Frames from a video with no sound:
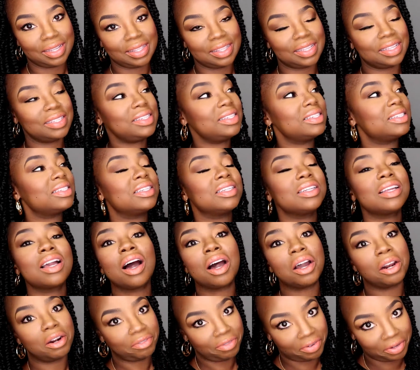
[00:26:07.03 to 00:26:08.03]
This isn't
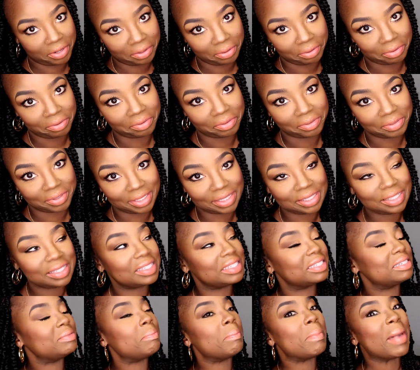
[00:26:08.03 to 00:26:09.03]
carnival. This
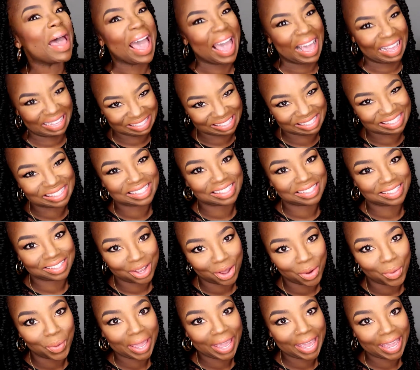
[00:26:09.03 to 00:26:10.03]
isn't mass,
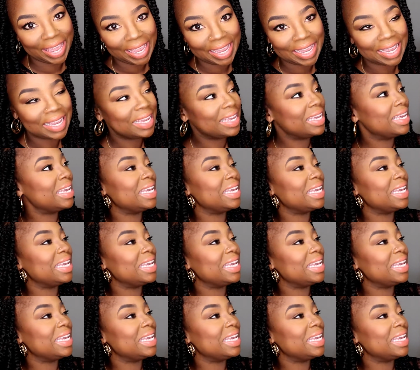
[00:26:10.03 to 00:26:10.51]
okay?